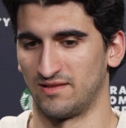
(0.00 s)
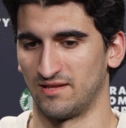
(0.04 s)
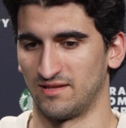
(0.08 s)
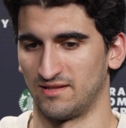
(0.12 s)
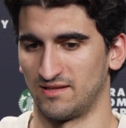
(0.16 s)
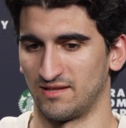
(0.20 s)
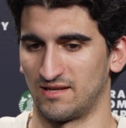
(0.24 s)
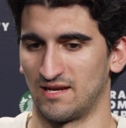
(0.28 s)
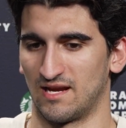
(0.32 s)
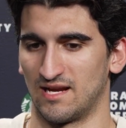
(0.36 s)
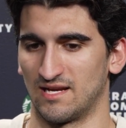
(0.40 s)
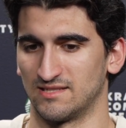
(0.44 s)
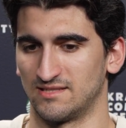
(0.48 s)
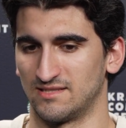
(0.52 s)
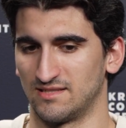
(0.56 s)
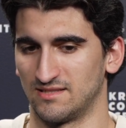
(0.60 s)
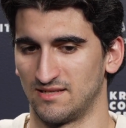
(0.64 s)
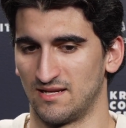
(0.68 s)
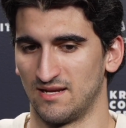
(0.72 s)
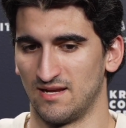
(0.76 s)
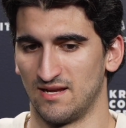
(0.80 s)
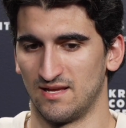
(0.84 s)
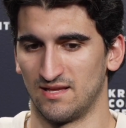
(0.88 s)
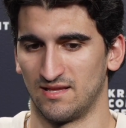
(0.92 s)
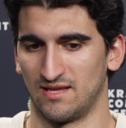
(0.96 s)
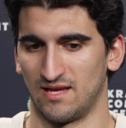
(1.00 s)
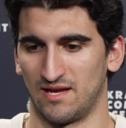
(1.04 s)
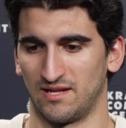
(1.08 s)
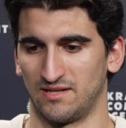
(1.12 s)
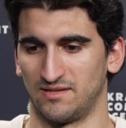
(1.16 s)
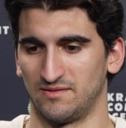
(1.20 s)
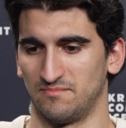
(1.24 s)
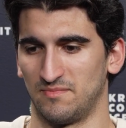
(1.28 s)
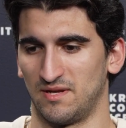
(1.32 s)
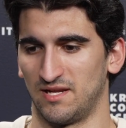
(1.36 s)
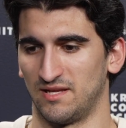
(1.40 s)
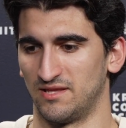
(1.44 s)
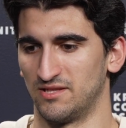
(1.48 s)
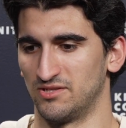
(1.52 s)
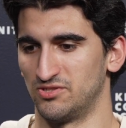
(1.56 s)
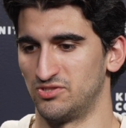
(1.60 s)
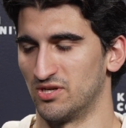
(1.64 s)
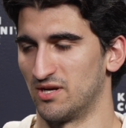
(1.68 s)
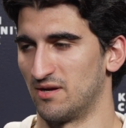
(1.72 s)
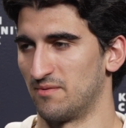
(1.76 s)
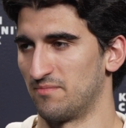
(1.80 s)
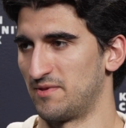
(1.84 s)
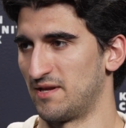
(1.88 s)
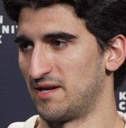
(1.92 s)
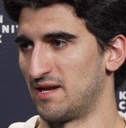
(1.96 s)
the guys that made the
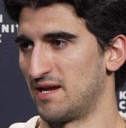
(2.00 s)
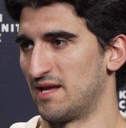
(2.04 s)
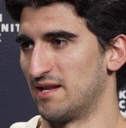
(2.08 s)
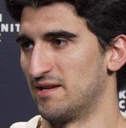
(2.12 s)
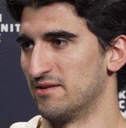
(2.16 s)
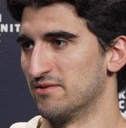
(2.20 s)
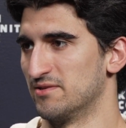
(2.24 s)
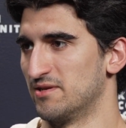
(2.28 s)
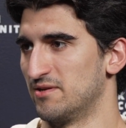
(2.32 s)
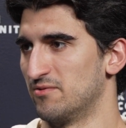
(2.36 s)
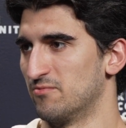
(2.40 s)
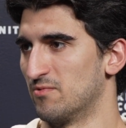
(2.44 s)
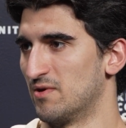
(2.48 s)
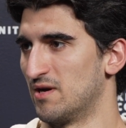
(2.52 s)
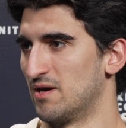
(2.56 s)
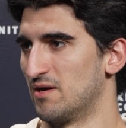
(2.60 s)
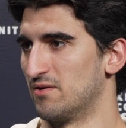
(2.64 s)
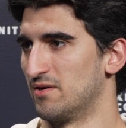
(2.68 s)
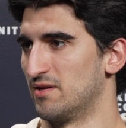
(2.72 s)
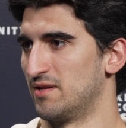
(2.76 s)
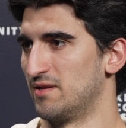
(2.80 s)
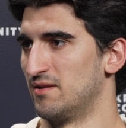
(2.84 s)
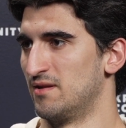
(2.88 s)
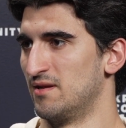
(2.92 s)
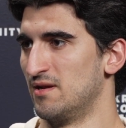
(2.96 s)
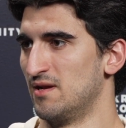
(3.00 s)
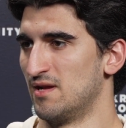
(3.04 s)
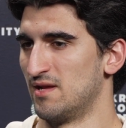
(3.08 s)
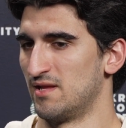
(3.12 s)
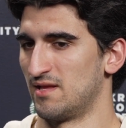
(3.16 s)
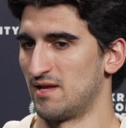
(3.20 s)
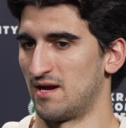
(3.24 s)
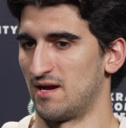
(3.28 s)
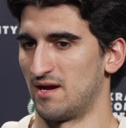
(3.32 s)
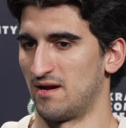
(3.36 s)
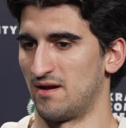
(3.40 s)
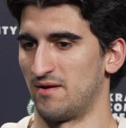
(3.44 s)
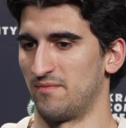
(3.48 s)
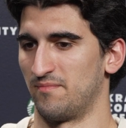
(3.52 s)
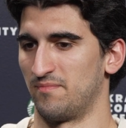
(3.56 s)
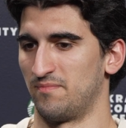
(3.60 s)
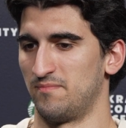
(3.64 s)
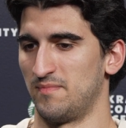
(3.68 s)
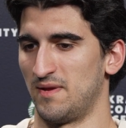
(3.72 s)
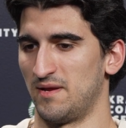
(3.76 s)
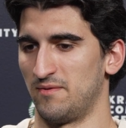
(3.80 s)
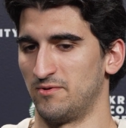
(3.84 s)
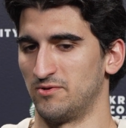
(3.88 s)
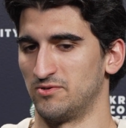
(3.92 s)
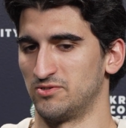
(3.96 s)
jump, they handled it well, and
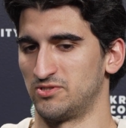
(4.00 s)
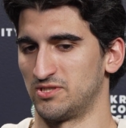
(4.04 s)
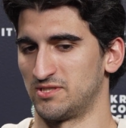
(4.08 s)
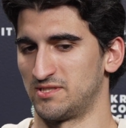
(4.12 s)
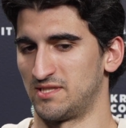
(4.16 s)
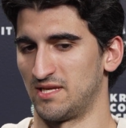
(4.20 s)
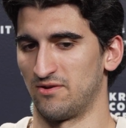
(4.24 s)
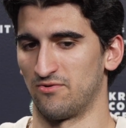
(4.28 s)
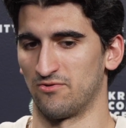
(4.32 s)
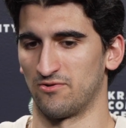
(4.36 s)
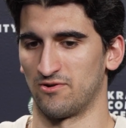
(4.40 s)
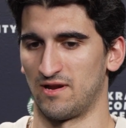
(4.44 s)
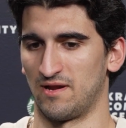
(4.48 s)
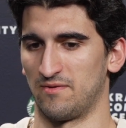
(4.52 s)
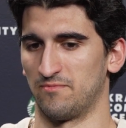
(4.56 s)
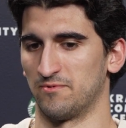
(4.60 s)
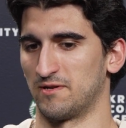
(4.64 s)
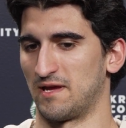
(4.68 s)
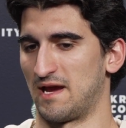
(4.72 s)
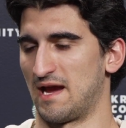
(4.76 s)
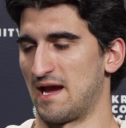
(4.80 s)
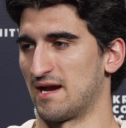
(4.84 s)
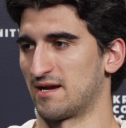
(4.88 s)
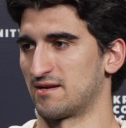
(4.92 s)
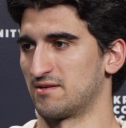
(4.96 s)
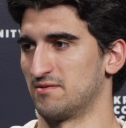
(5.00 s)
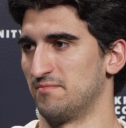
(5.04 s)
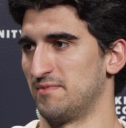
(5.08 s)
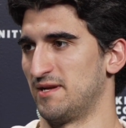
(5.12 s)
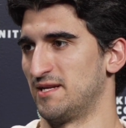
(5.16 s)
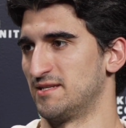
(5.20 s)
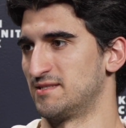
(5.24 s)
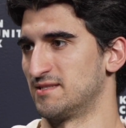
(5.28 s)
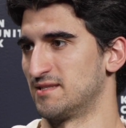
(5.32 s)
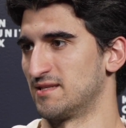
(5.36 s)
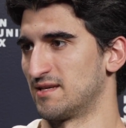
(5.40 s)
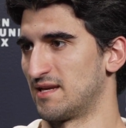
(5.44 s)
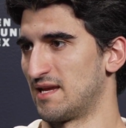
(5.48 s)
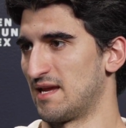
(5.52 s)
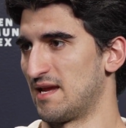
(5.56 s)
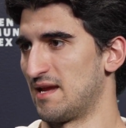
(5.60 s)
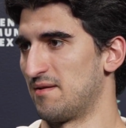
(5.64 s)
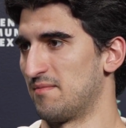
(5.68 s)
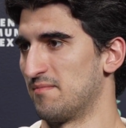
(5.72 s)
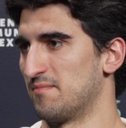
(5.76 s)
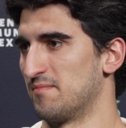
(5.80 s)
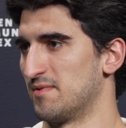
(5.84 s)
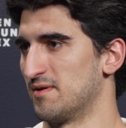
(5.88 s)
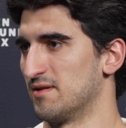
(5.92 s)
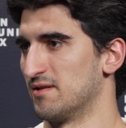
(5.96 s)
maybe it was just they were able to acclimate to the
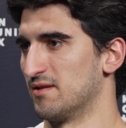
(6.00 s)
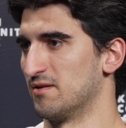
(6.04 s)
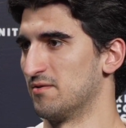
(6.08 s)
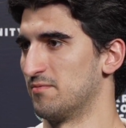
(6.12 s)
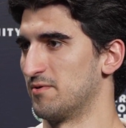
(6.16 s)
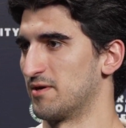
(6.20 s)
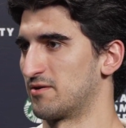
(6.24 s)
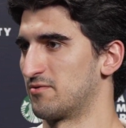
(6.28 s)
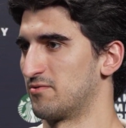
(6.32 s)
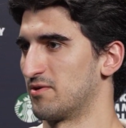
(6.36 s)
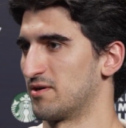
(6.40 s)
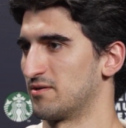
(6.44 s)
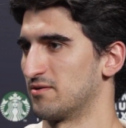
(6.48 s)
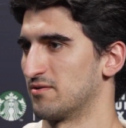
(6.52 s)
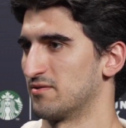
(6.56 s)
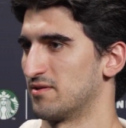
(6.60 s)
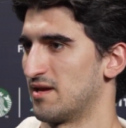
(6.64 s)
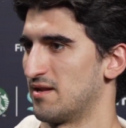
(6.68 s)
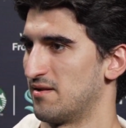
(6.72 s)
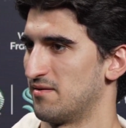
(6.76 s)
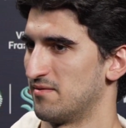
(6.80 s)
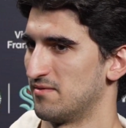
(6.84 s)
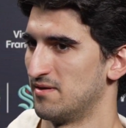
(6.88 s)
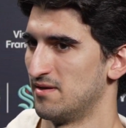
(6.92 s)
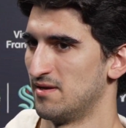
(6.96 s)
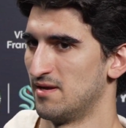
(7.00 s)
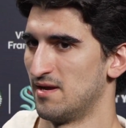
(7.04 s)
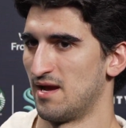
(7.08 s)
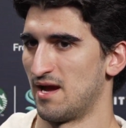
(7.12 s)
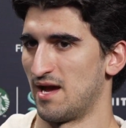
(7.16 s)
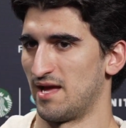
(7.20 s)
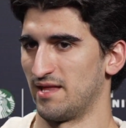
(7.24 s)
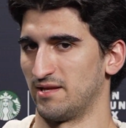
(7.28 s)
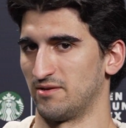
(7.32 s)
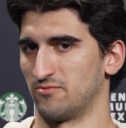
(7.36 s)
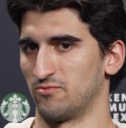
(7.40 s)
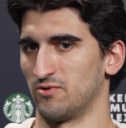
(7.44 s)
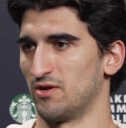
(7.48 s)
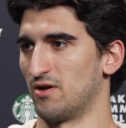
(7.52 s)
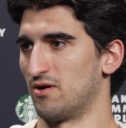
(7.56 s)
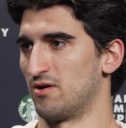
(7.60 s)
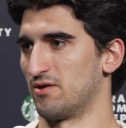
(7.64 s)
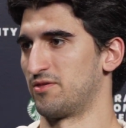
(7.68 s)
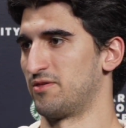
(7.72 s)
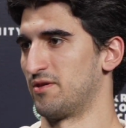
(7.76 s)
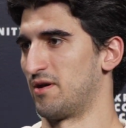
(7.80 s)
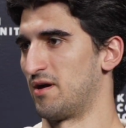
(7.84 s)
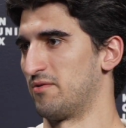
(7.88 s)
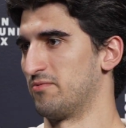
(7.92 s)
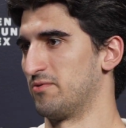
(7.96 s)
game a little bit quicker than I think we all
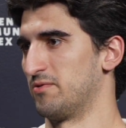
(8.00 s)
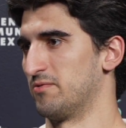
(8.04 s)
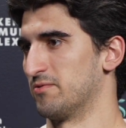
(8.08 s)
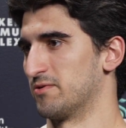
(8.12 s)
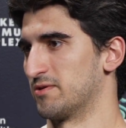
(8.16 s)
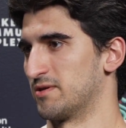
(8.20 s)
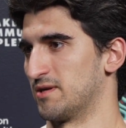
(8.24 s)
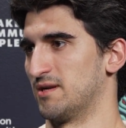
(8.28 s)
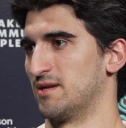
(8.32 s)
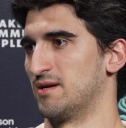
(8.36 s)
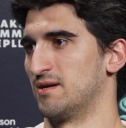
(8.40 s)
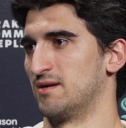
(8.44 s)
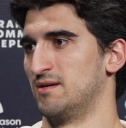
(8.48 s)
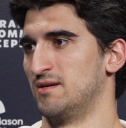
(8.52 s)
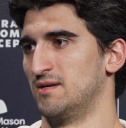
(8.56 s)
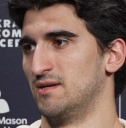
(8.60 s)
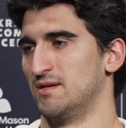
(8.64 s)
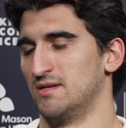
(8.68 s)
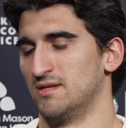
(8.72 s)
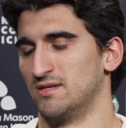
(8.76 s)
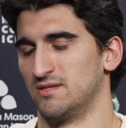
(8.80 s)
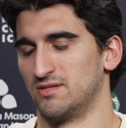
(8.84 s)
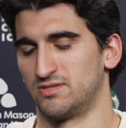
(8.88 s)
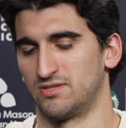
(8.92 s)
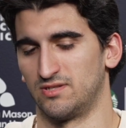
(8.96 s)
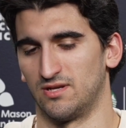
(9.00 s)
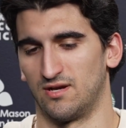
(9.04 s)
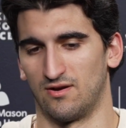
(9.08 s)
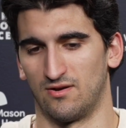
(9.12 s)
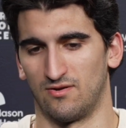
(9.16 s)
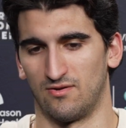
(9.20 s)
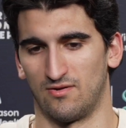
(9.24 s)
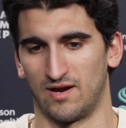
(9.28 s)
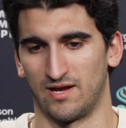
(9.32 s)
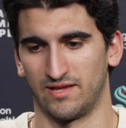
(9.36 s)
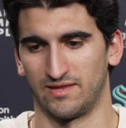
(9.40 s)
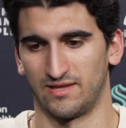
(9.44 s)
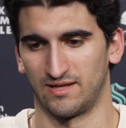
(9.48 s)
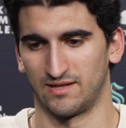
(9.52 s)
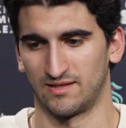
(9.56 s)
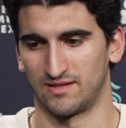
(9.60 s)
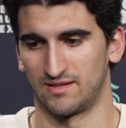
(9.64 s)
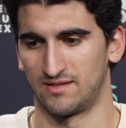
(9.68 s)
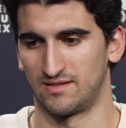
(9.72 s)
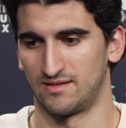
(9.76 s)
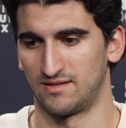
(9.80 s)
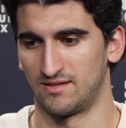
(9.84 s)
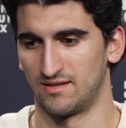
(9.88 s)
thought we were gonna. So I think